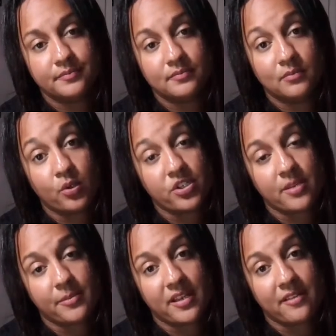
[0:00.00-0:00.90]
More
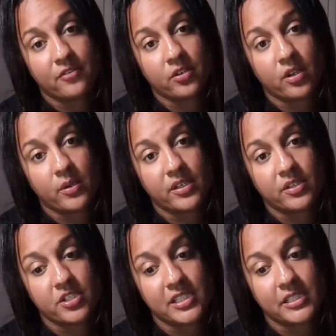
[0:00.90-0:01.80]
Gemini Virgo
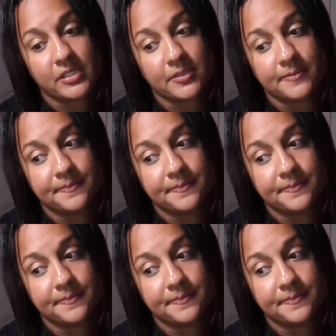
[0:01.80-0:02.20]
energy here.